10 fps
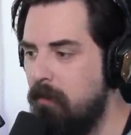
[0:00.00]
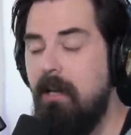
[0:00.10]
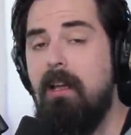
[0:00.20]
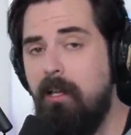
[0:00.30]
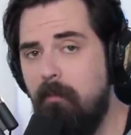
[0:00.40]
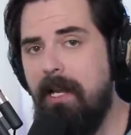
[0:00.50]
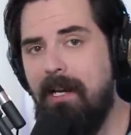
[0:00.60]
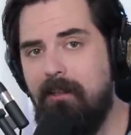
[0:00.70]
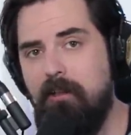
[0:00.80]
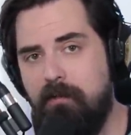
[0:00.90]
But you'll be
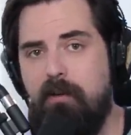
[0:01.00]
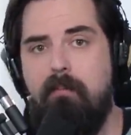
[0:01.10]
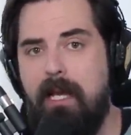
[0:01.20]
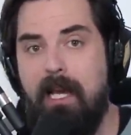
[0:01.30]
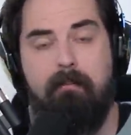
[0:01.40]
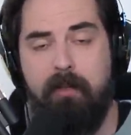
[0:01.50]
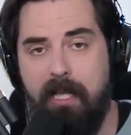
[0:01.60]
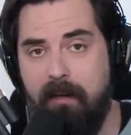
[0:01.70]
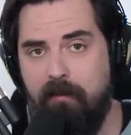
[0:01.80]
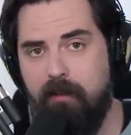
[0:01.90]
getting those from me and
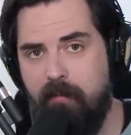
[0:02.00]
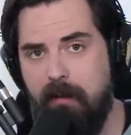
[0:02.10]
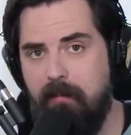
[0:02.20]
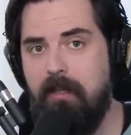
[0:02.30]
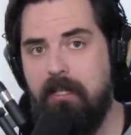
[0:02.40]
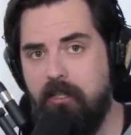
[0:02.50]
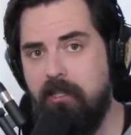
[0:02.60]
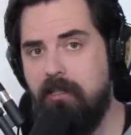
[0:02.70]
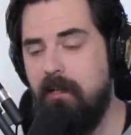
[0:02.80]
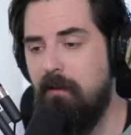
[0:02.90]
plenty of other people in
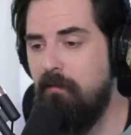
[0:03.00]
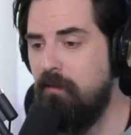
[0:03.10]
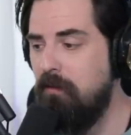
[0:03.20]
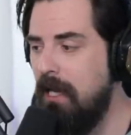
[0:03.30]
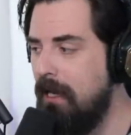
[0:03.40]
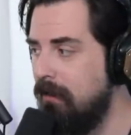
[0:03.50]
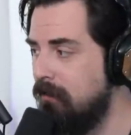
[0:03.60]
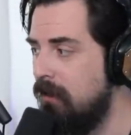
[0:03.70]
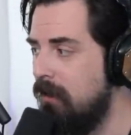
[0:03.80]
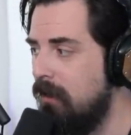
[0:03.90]
just a, a few
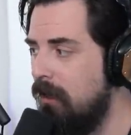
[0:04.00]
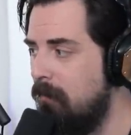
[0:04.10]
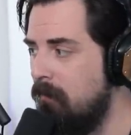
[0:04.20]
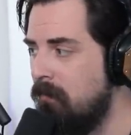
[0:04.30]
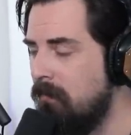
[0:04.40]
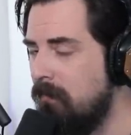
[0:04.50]
days. Um,